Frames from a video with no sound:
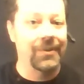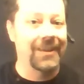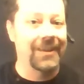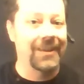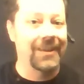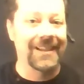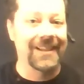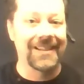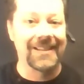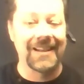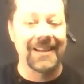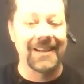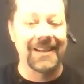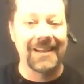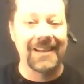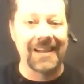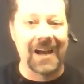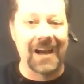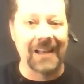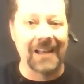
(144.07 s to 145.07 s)
is
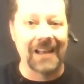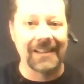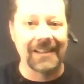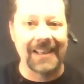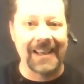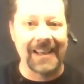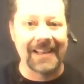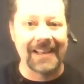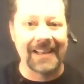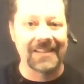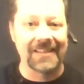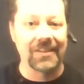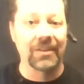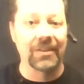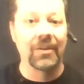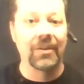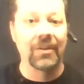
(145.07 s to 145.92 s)
not the answer.